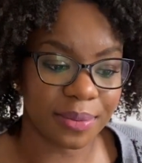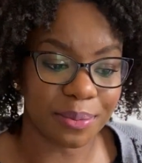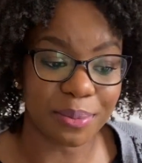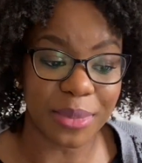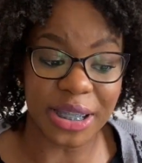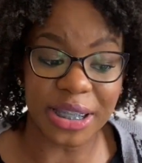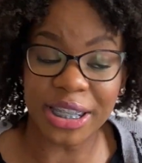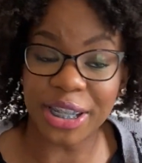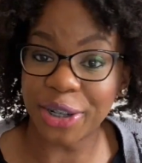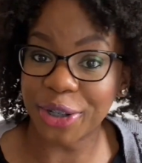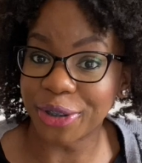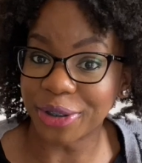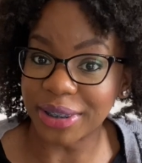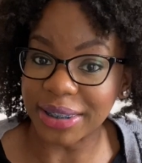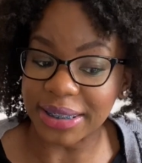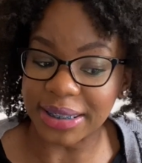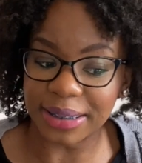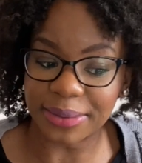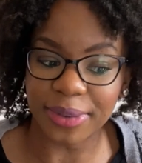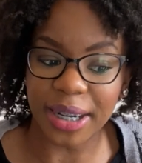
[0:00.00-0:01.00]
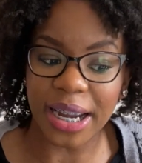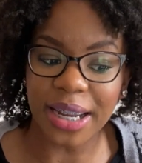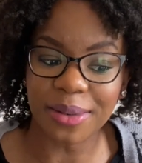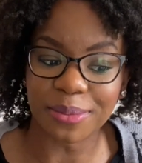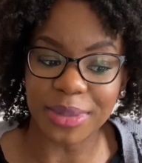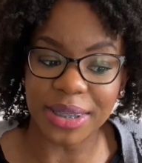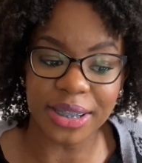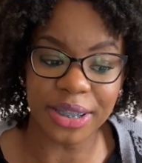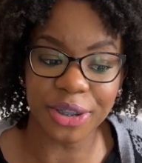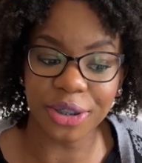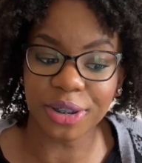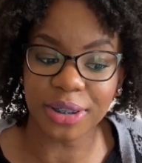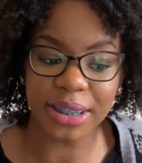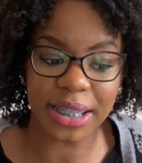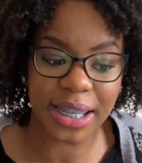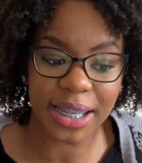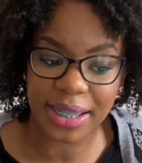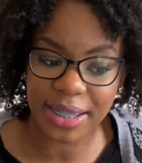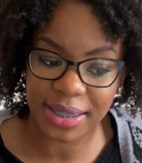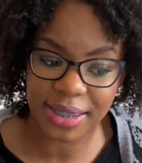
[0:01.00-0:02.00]
Materialism, right? Material
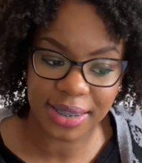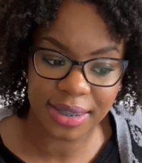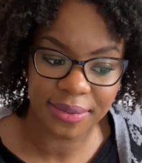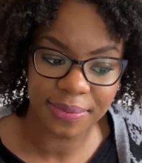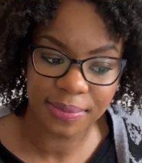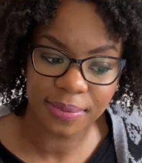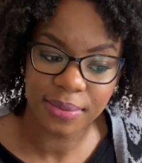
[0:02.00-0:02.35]
things.